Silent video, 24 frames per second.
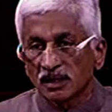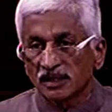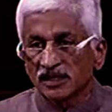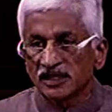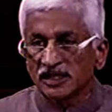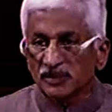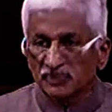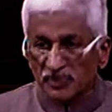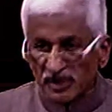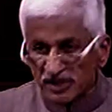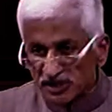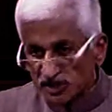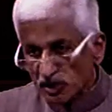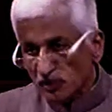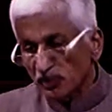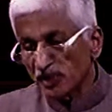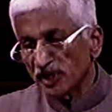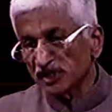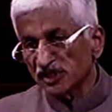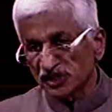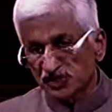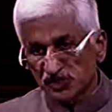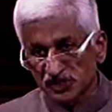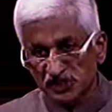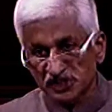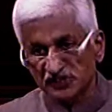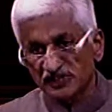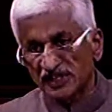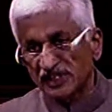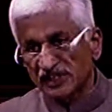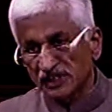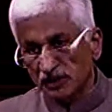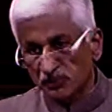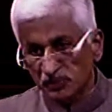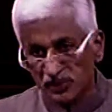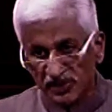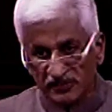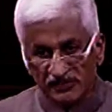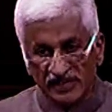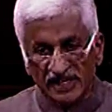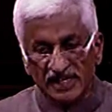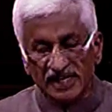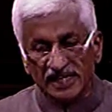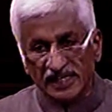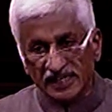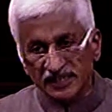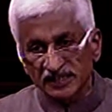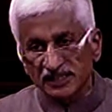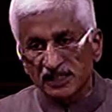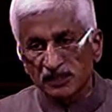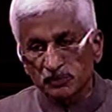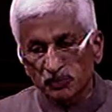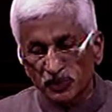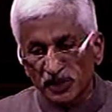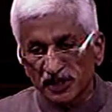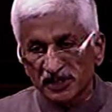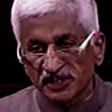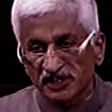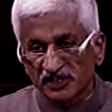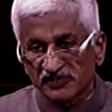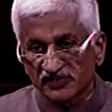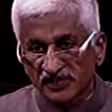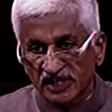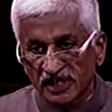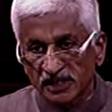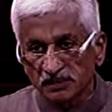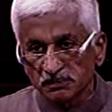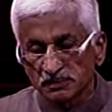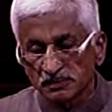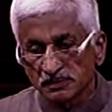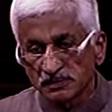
Depends upon the situation prevailing at that point of time.